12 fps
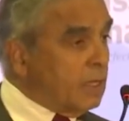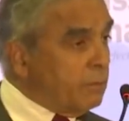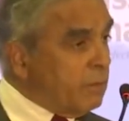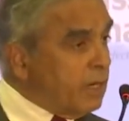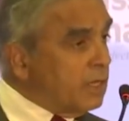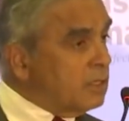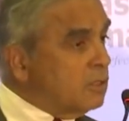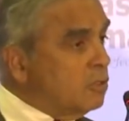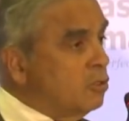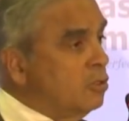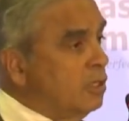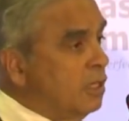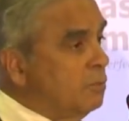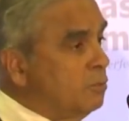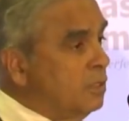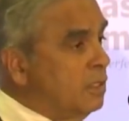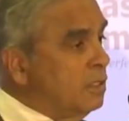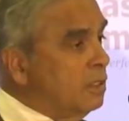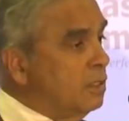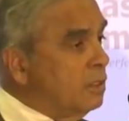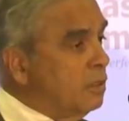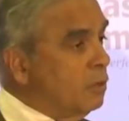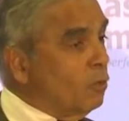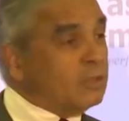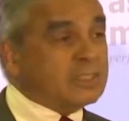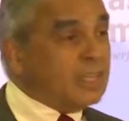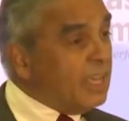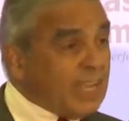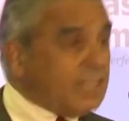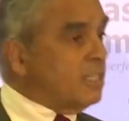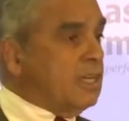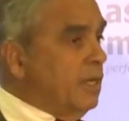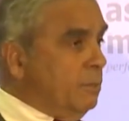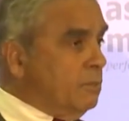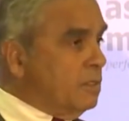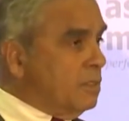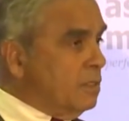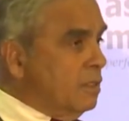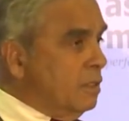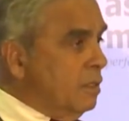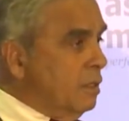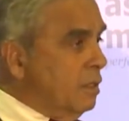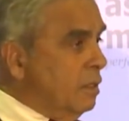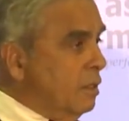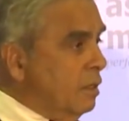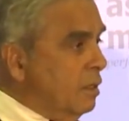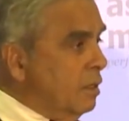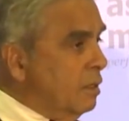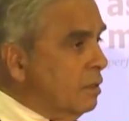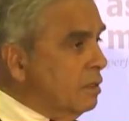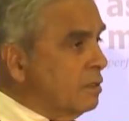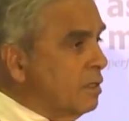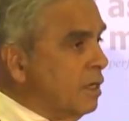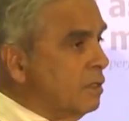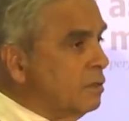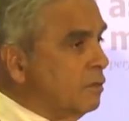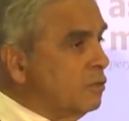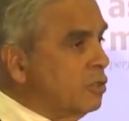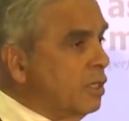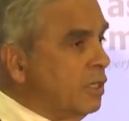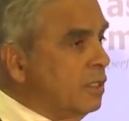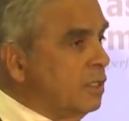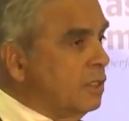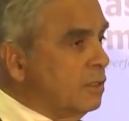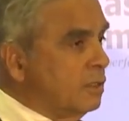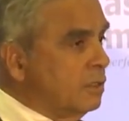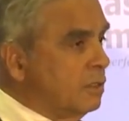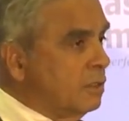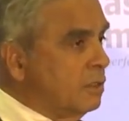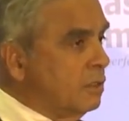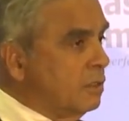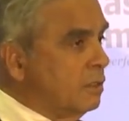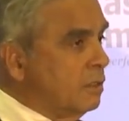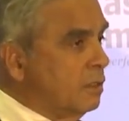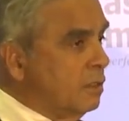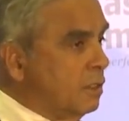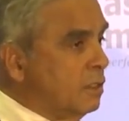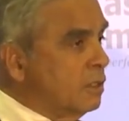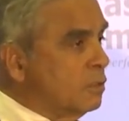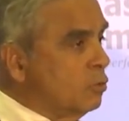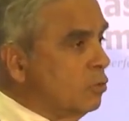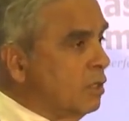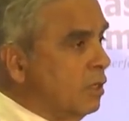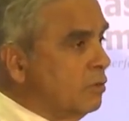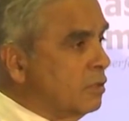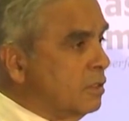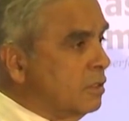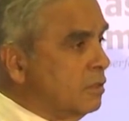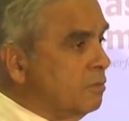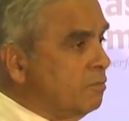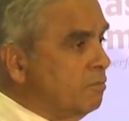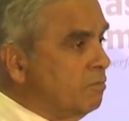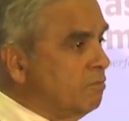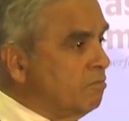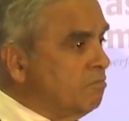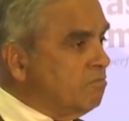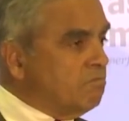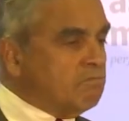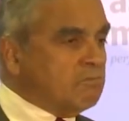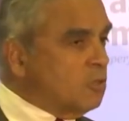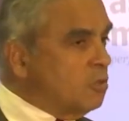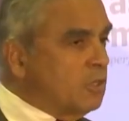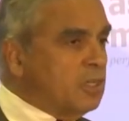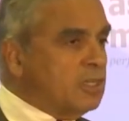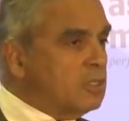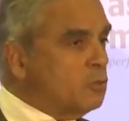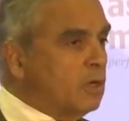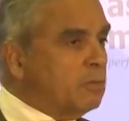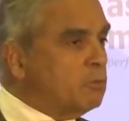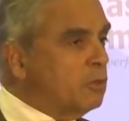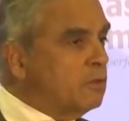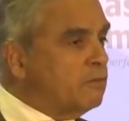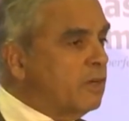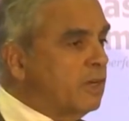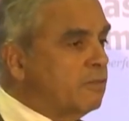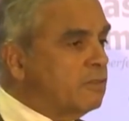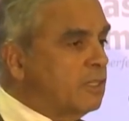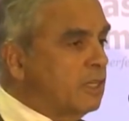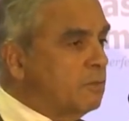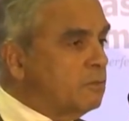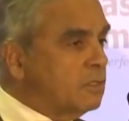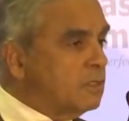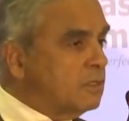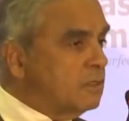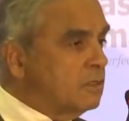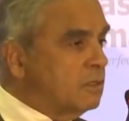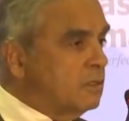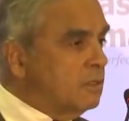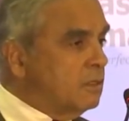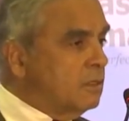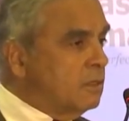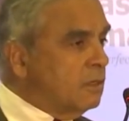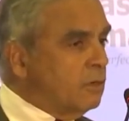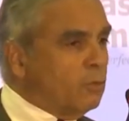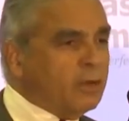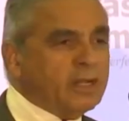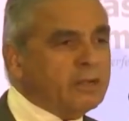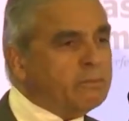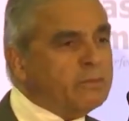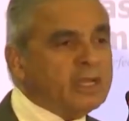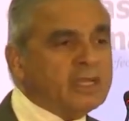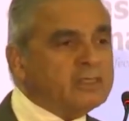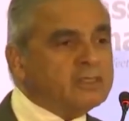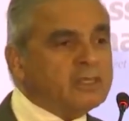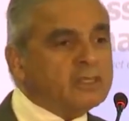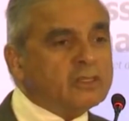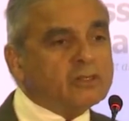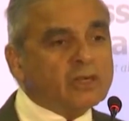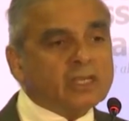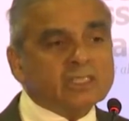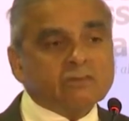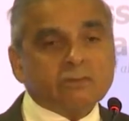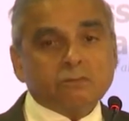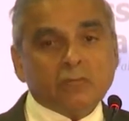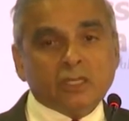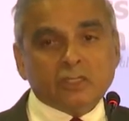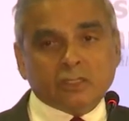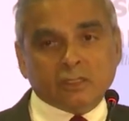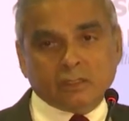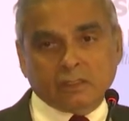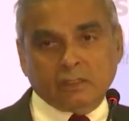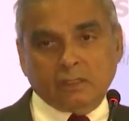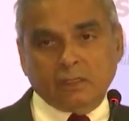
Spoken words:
America's GNP was 8 times the size of China in the year 2000. Today is 1.5 times. What an amazing transformation